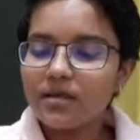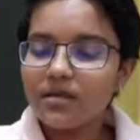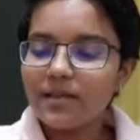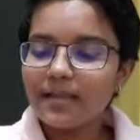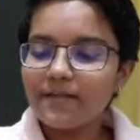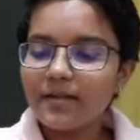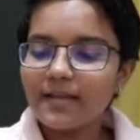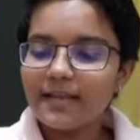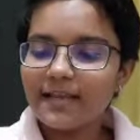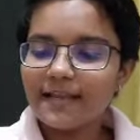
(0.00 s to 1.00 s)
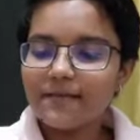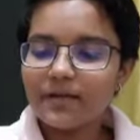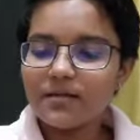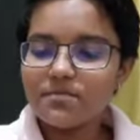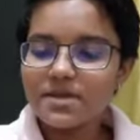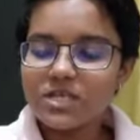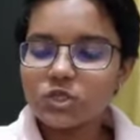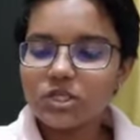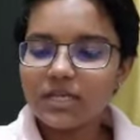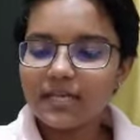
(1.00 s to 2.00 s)
Liquid in liquid.
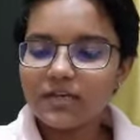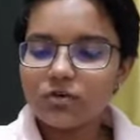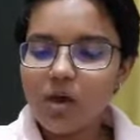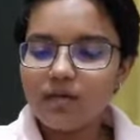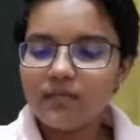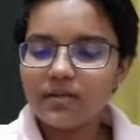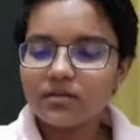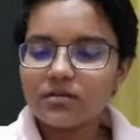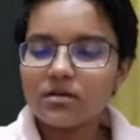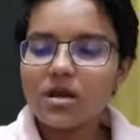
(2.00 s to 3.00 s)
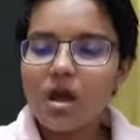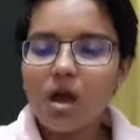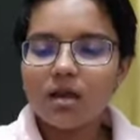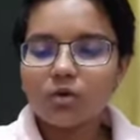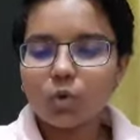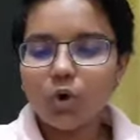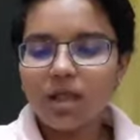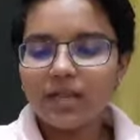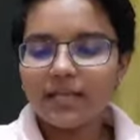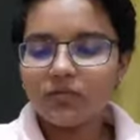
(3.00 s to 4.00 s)
Benzene in toluene, alcohol
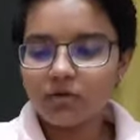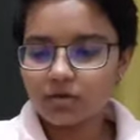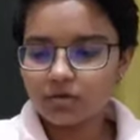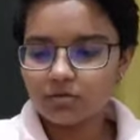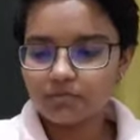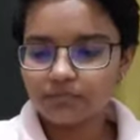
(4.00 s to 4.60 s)
in water.